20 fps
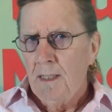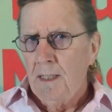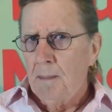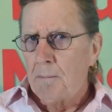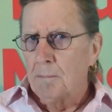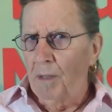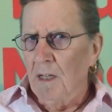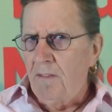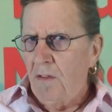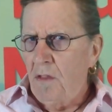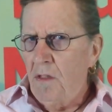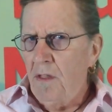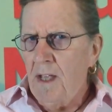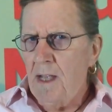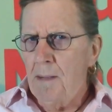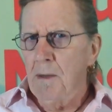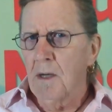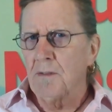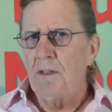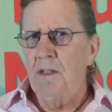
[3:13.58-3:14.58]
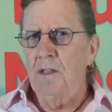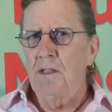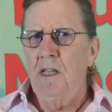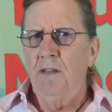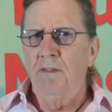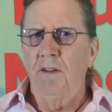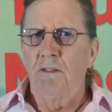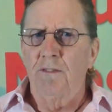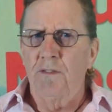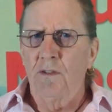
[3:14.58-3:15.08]
But if you think about this
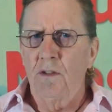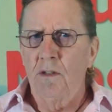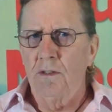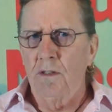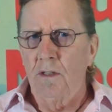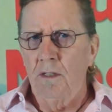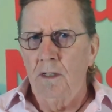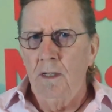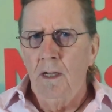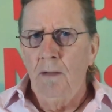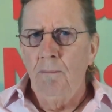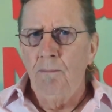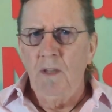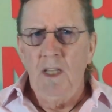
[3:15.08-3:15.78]
even further,